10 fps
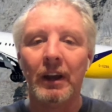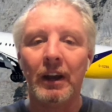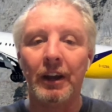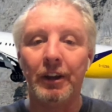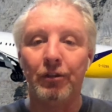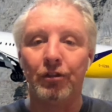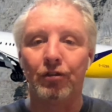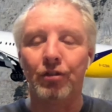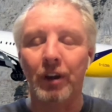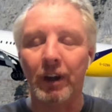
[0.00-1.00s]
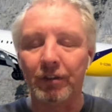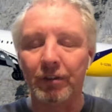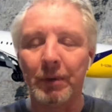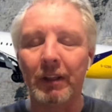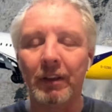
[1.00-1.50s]
You just try to
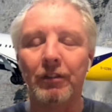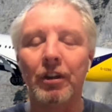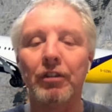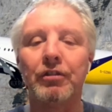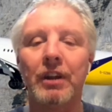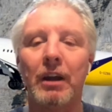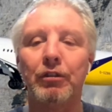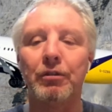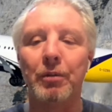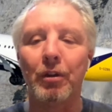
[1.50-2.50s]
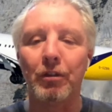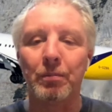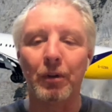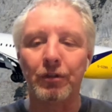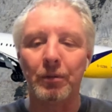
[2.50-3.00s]
make the touchdown as smooth as
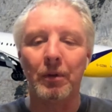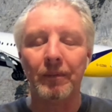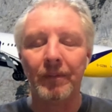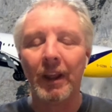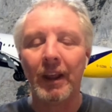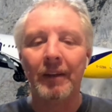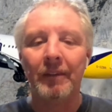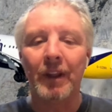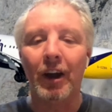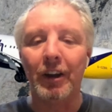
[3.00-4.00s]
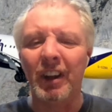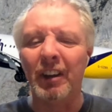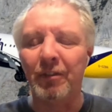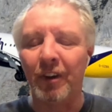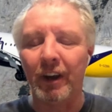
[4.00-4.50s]
possible. Ideally,
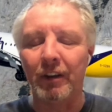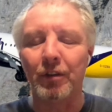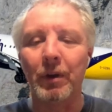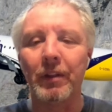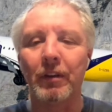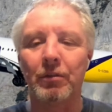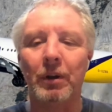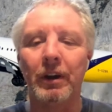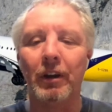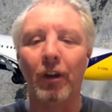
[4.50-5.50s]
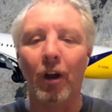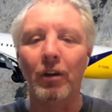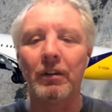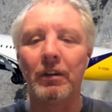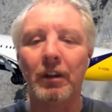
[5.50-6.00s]
find somewhere that's quite
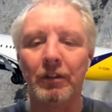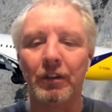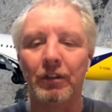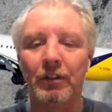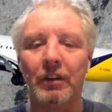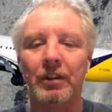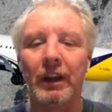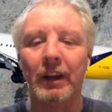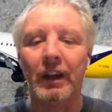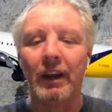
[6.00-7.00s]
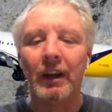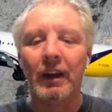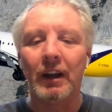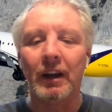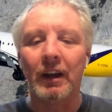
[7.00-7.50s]
long, because it's going to take
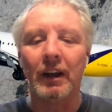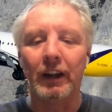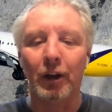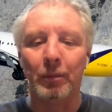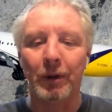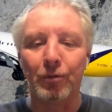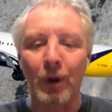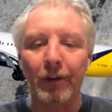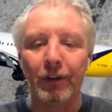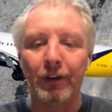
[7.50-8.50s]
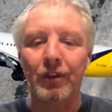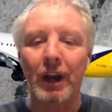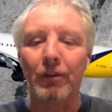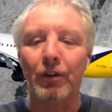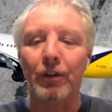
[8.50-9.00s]
a little bit of wear and
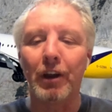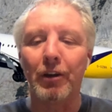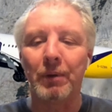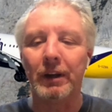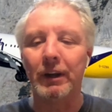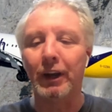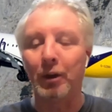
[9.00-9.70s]
tear on the airplane, a little bit